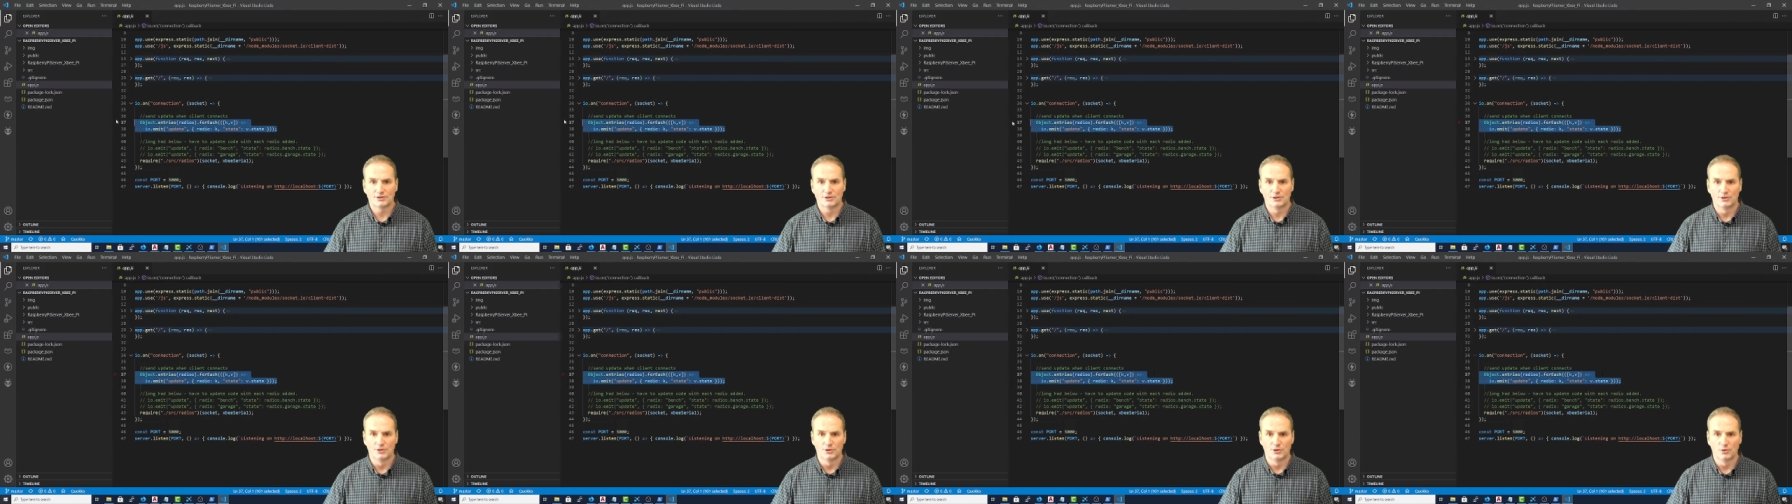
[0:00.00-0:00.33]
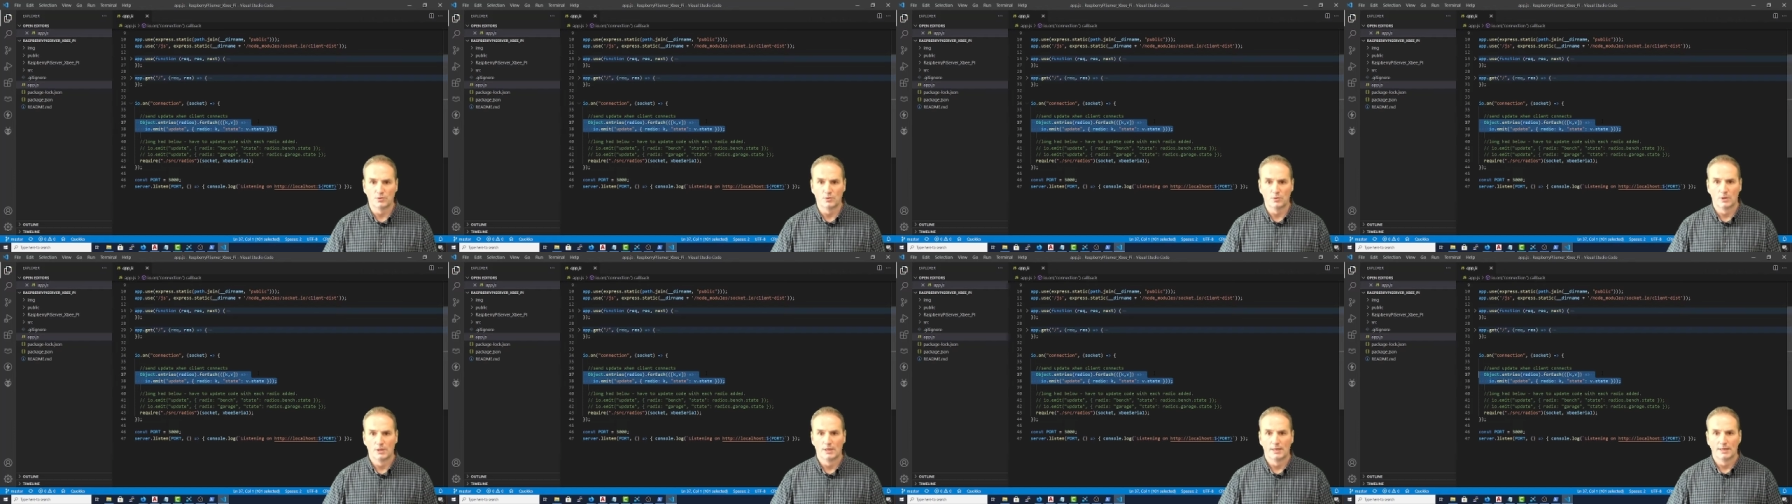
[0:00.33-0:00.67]

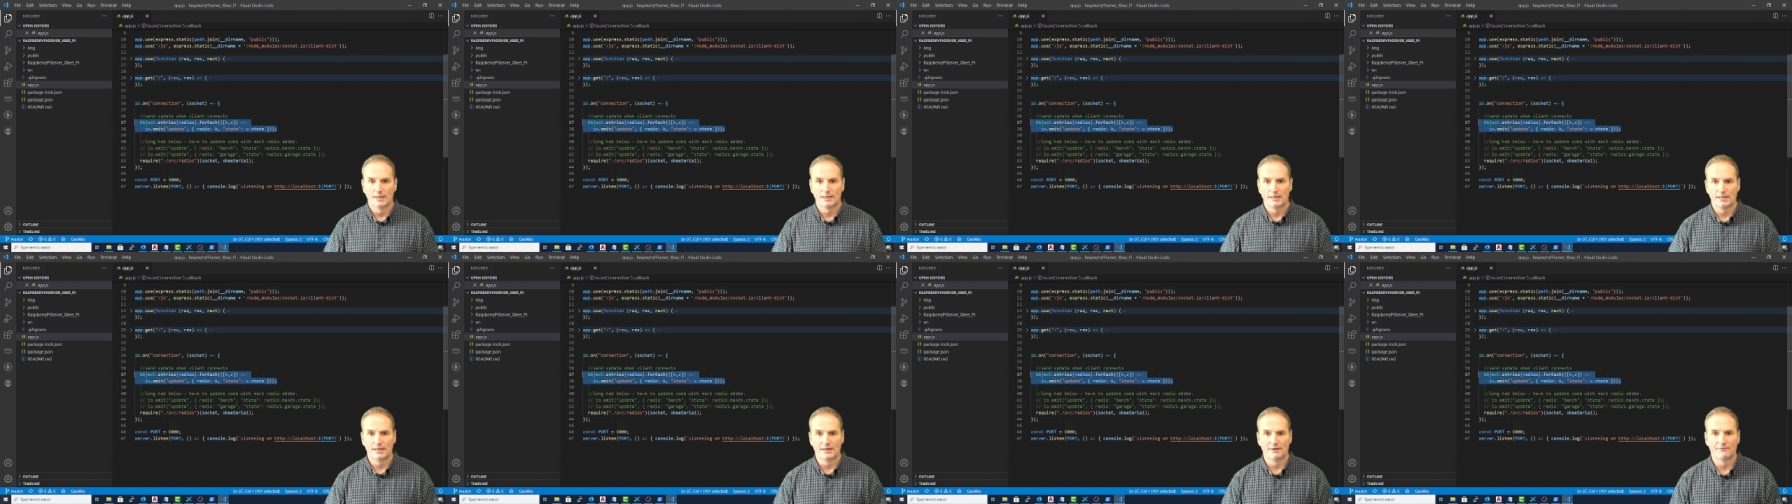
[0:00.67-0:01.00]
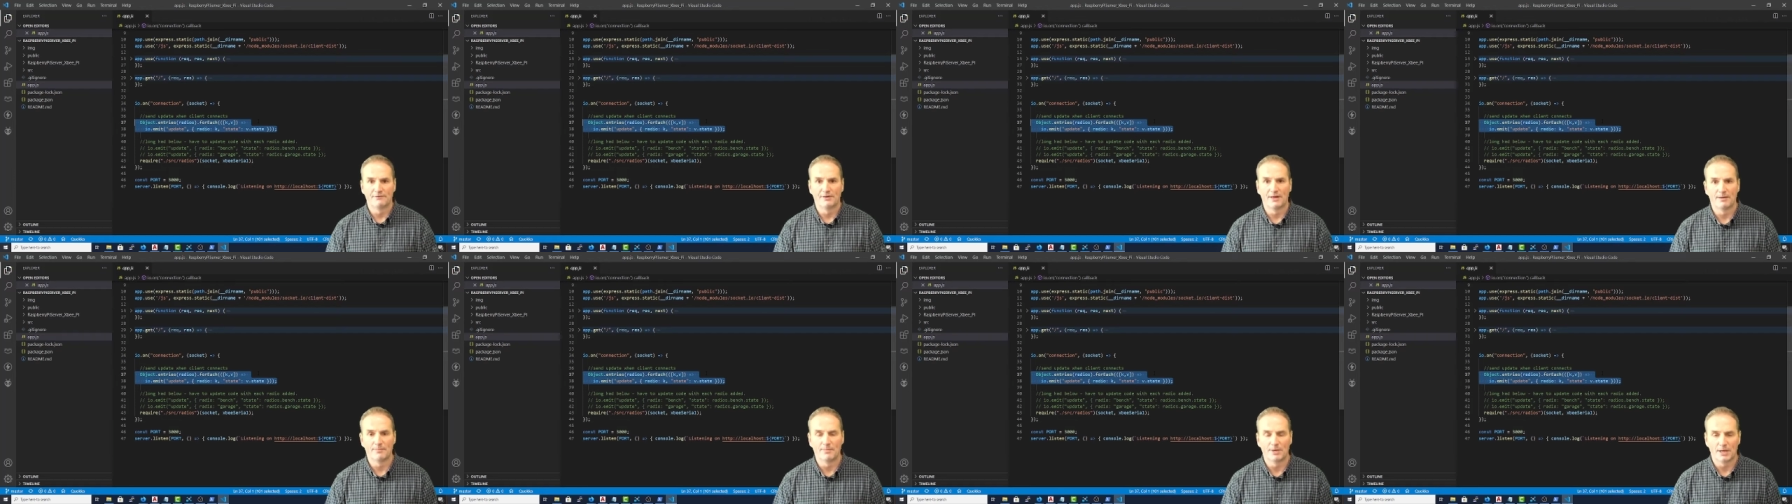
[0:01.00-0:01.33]
to
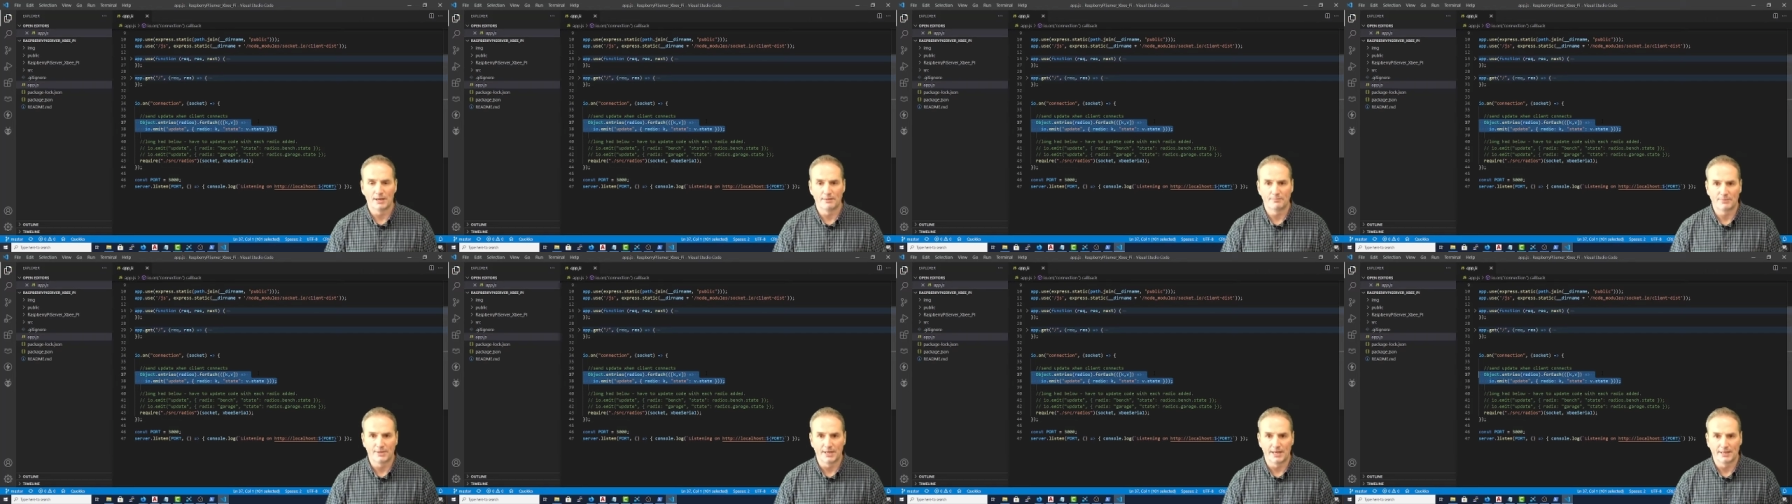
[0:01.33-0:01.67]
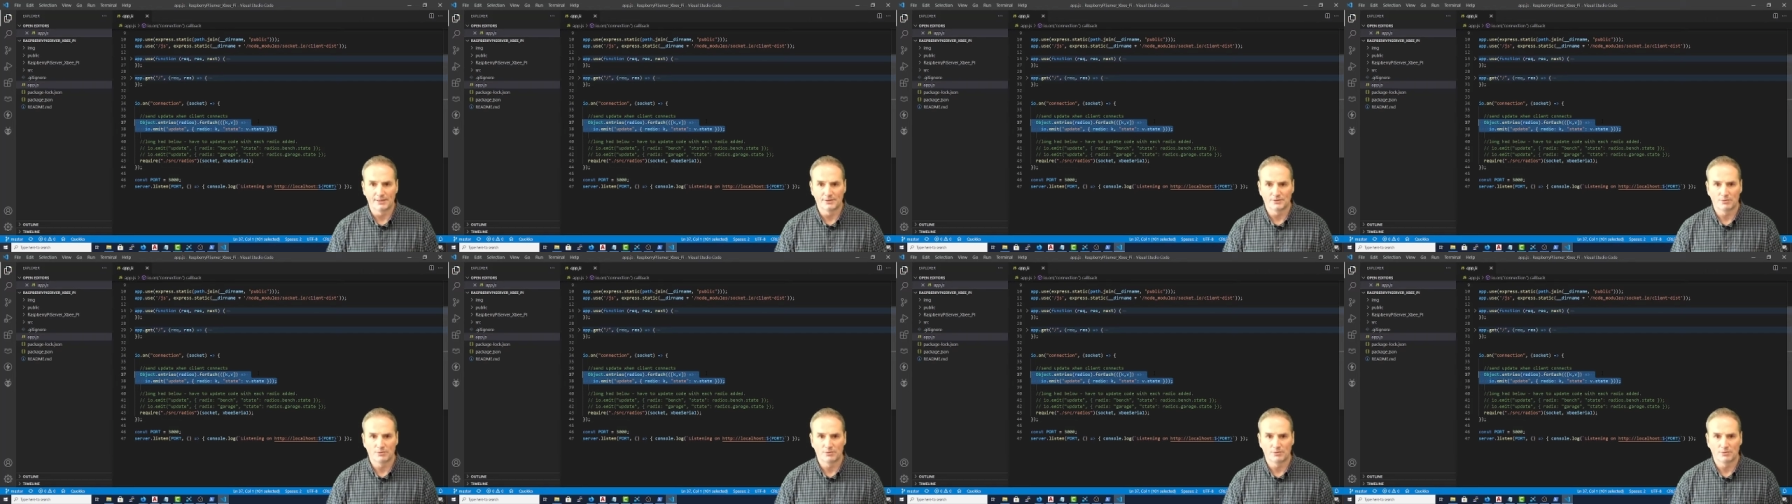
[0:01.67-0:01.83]
give them an update.